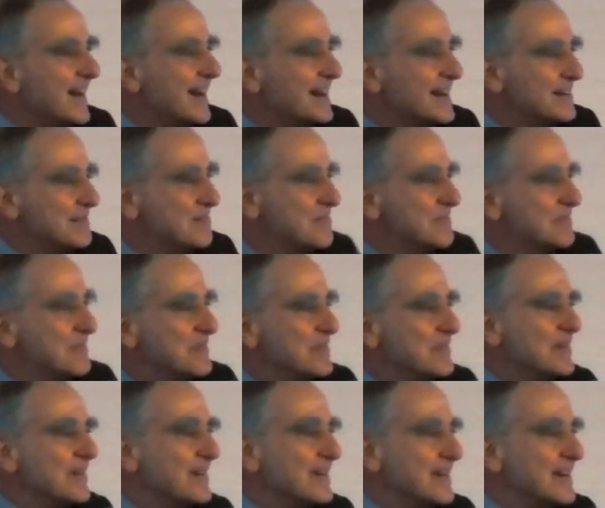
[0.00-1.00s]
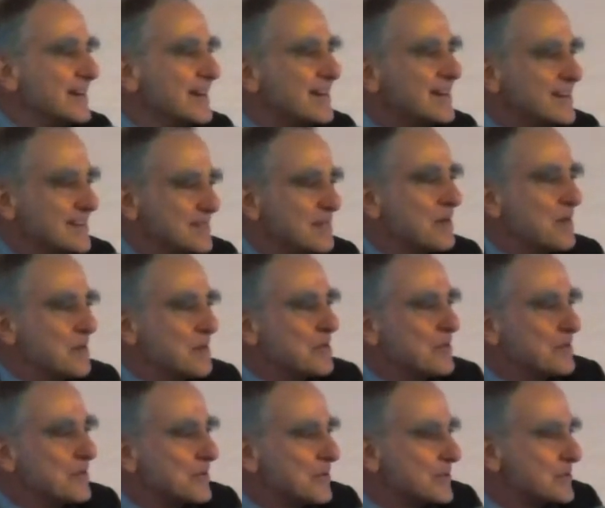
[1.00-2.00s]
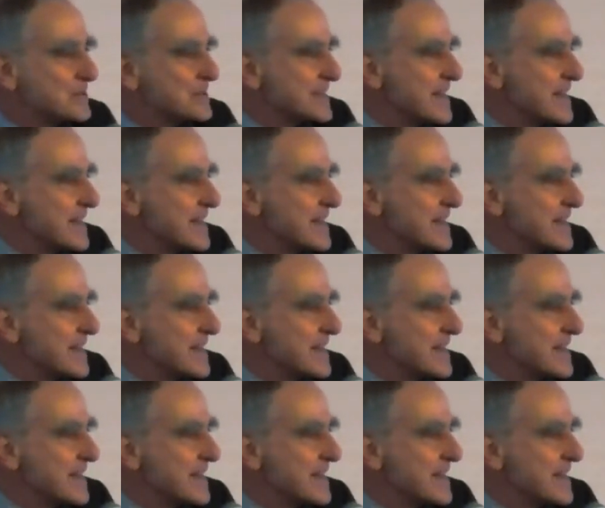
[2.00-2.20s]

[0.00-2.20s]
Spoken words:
her